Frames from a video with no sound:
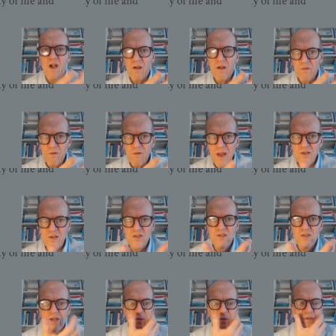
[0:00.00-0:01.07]

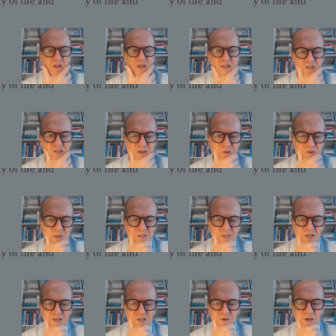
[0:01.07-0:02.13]
relationships, etc.,
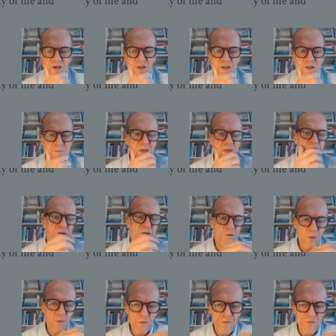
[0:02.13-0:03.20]
etc. And they're
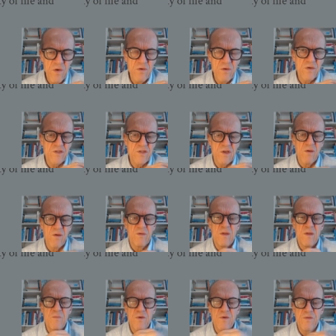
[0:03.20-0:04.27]
all focused on
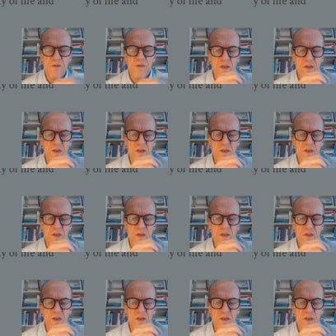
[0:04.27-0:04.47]
improving